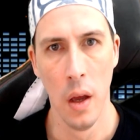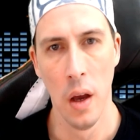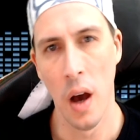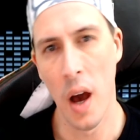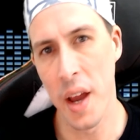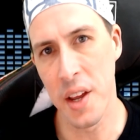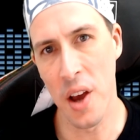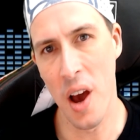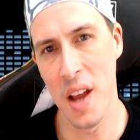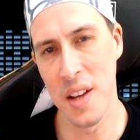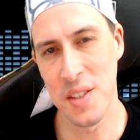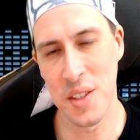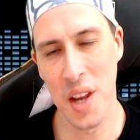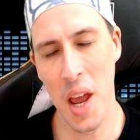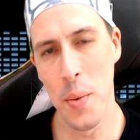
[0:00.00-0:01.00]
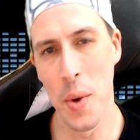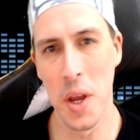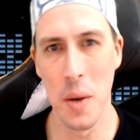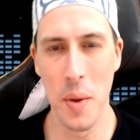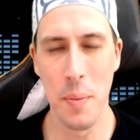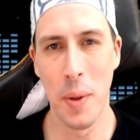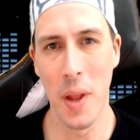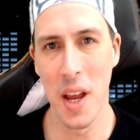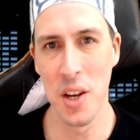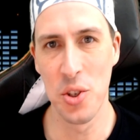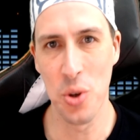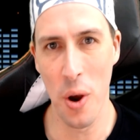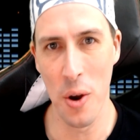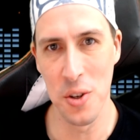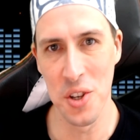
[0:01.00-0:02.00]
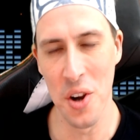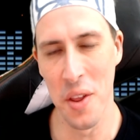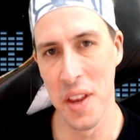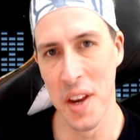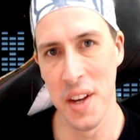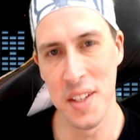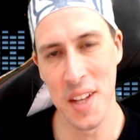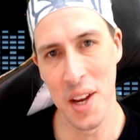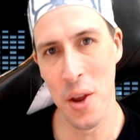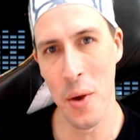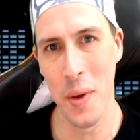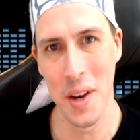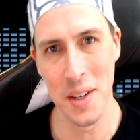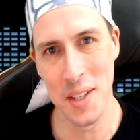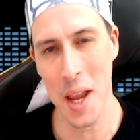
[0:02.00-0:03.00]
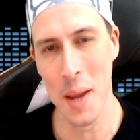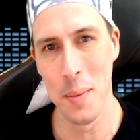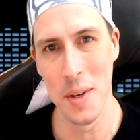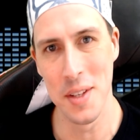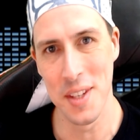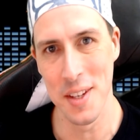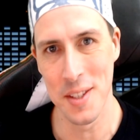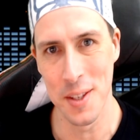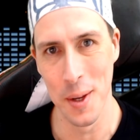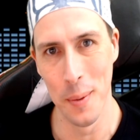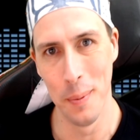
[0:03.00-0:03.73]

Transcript: Hi guys, today we're going to be playing Trojan on the Nintendo Entertainment System.